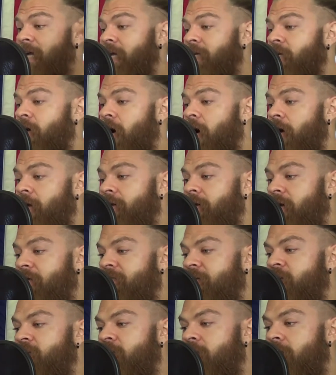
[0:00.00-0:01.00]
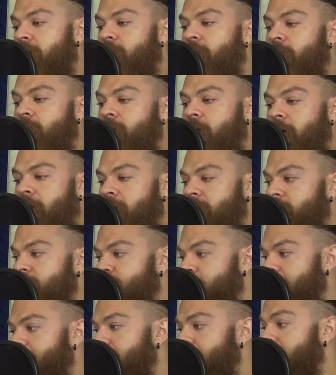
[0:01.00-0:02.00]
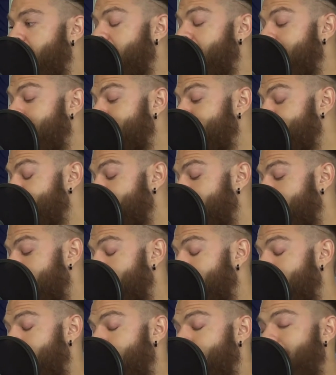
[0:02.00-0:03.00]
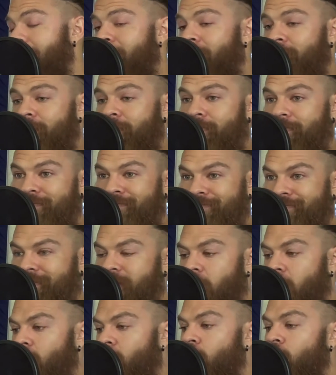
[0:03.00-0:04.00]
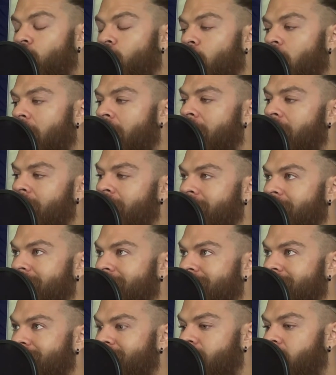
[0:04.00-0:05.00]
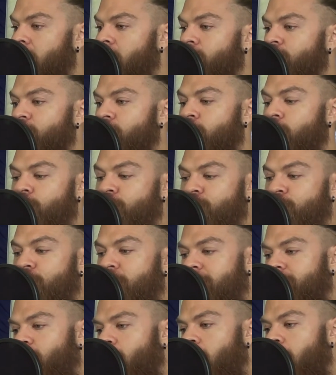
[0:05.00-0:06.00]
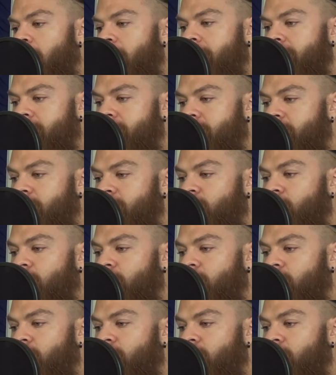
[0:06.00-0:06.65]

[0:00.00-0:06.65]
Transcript: signed on officially, we were talking streaming about, you know, who won and, you know, who should have won. You know,